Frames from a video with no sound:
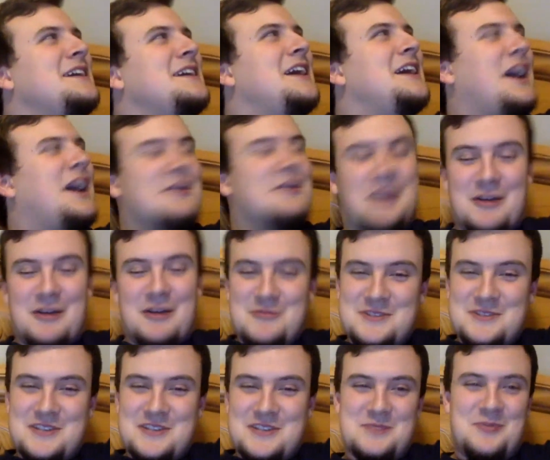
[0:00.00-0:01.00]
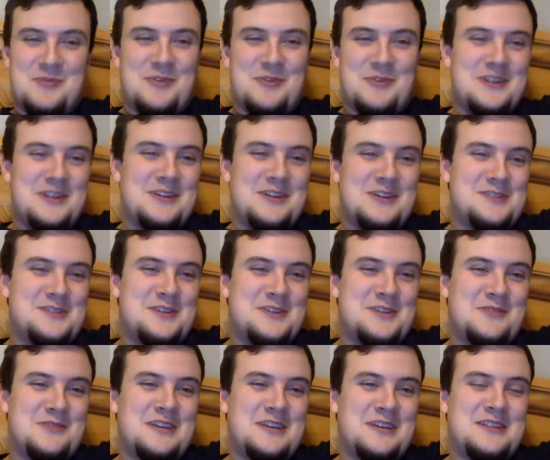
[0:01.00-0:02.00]
I was disappointed
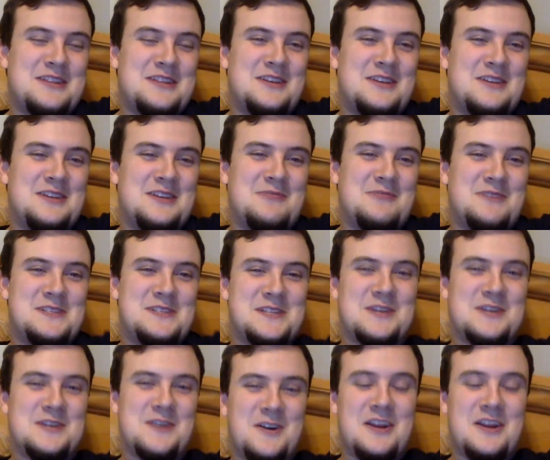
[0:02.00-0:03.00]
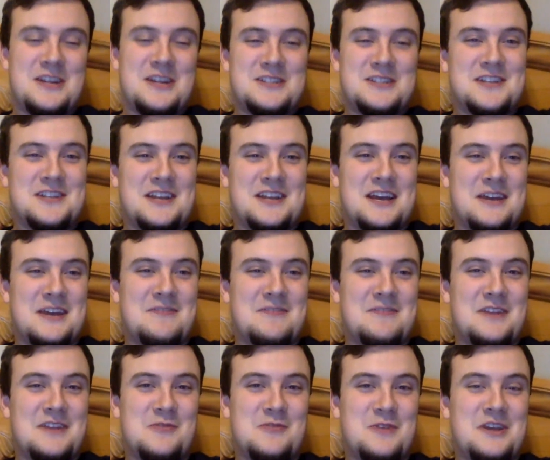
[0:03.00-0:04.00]
also that the recent Guardians didn't have
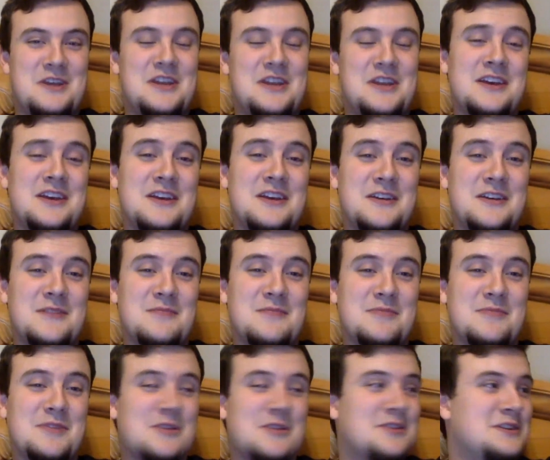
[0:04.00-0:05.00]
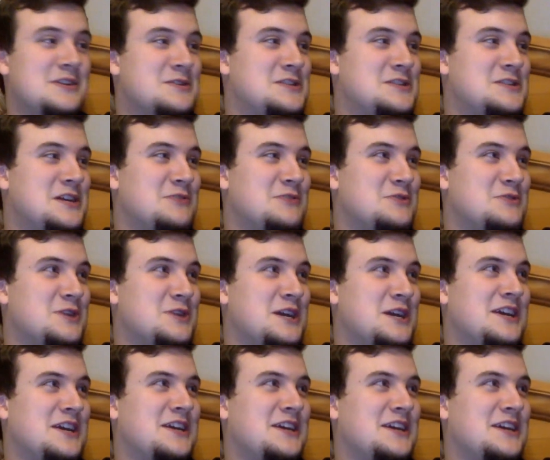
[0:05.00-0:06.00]
any Queen on their
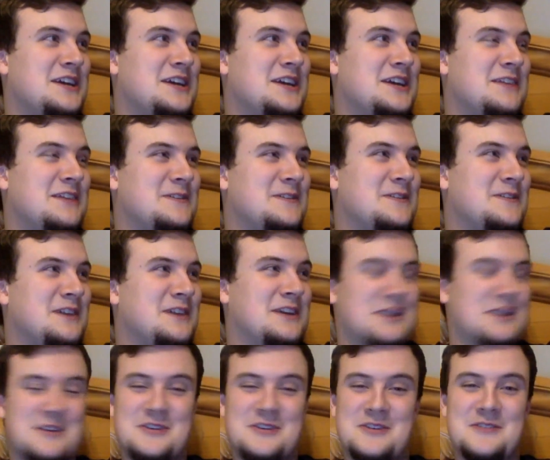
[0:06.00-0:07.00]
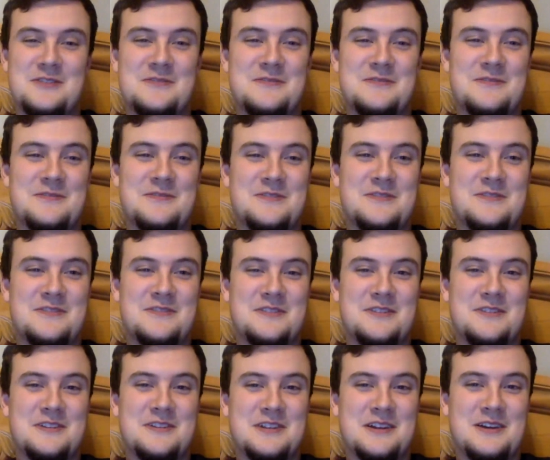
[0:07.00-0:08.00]
soundtrack, and I feel like it could have.
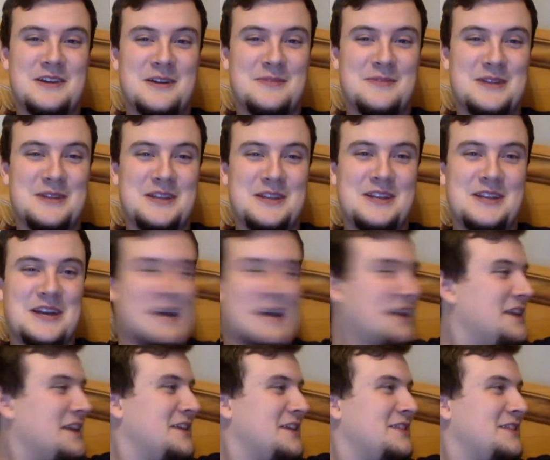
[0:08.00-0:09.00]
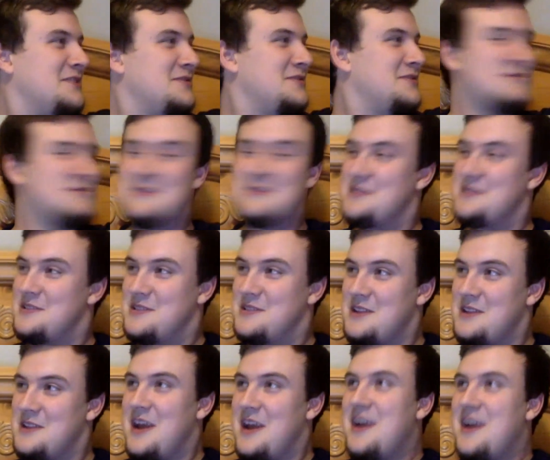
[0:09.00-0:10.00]
I mean, they've
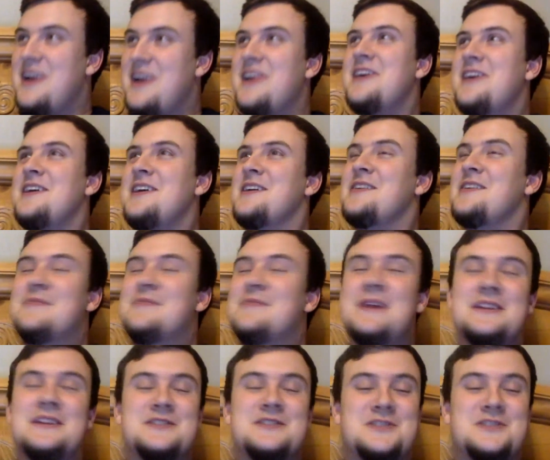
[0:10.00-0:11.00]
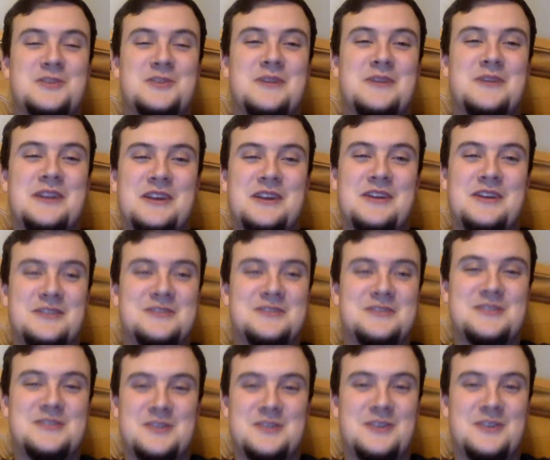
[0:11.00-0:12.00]
made so many good
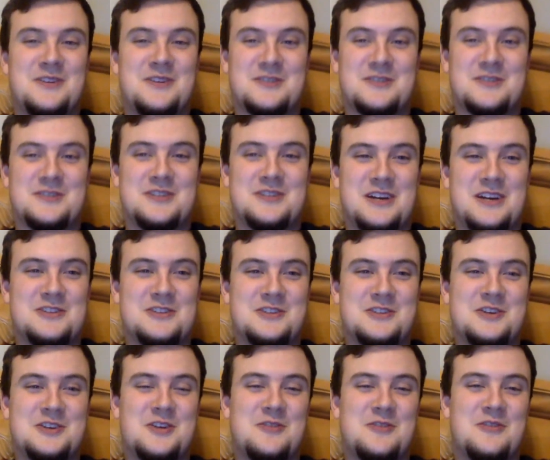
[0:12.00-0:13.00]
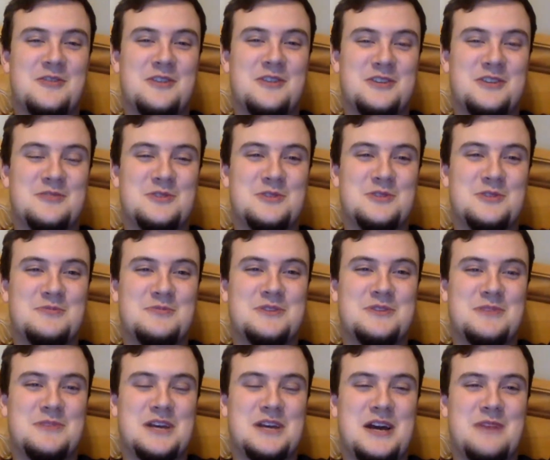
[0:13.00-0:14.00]
songs. I just go on YouTube
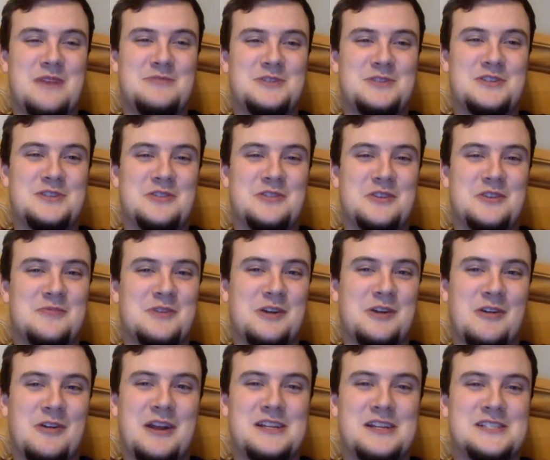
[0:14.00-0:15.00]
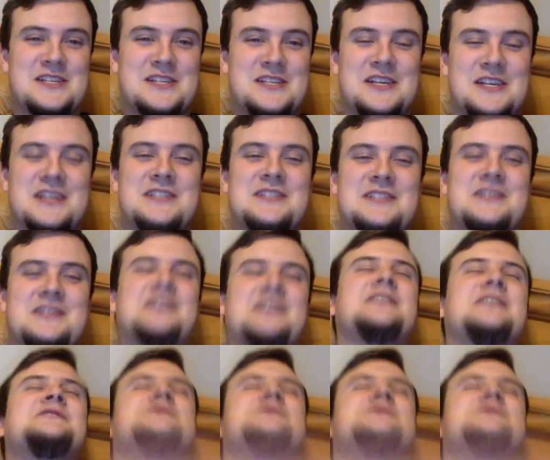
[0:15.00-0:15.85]
sometimes, just look up their greatest hits, and I